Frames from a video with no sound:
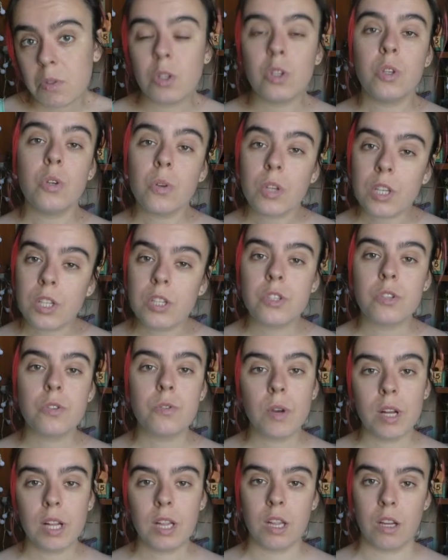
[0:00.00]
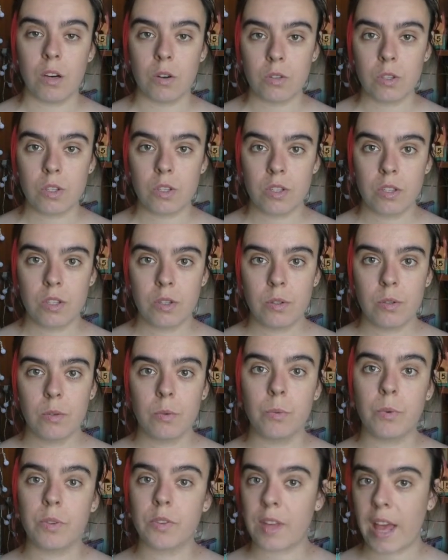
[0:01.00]
you can do a lot
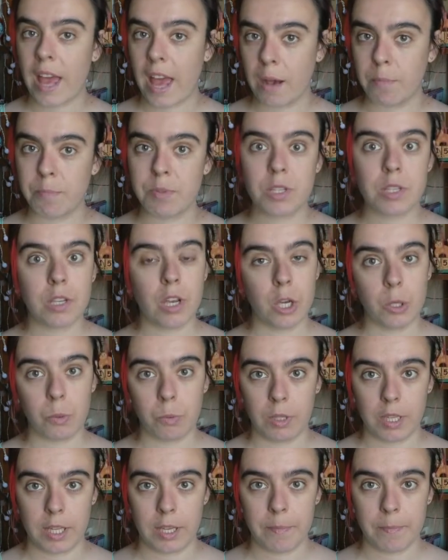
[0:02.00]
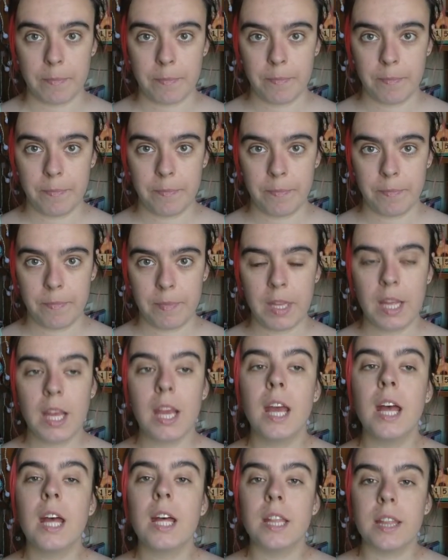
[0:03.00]
with apps only.
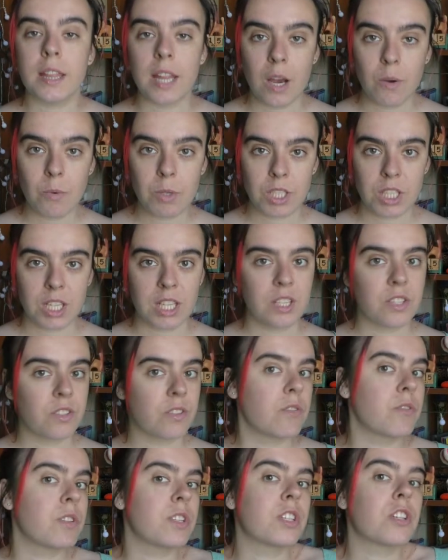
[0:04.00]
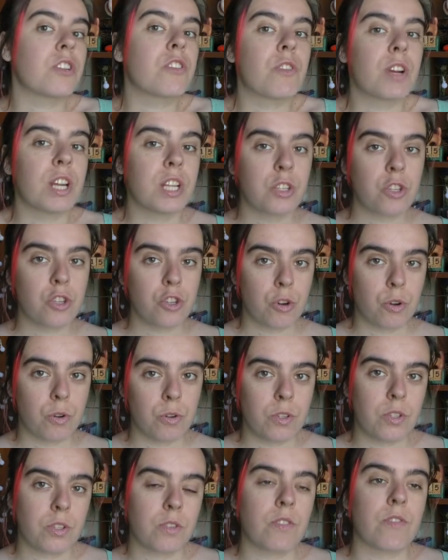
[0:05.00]
Nowadays, there is a great
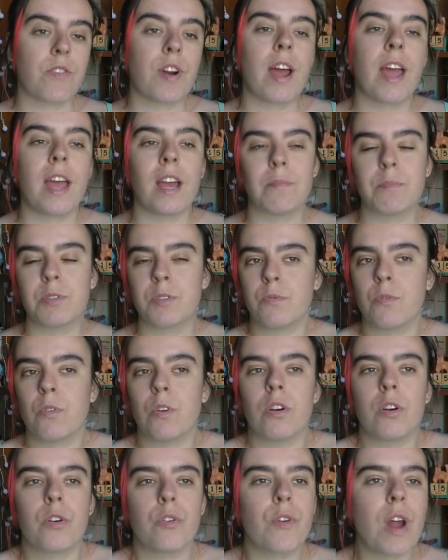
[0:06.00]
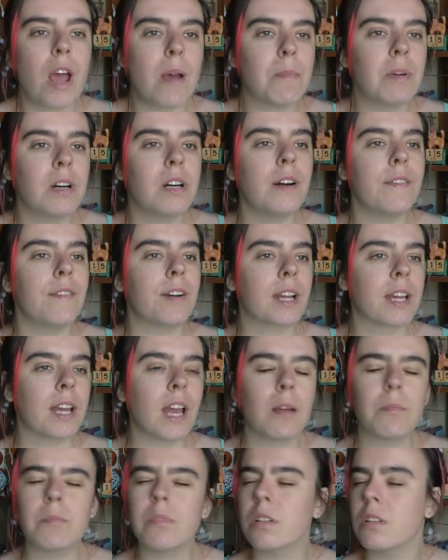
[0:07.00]
choice. There are apps for grammar,
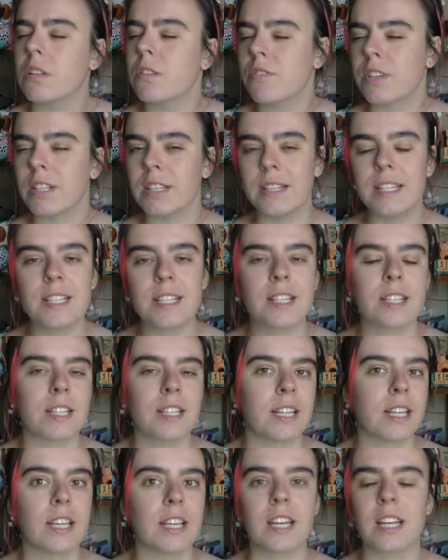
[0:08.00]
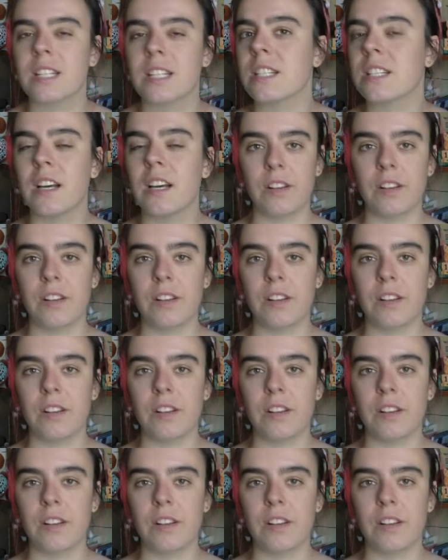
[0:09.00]
vocabulary, listening, and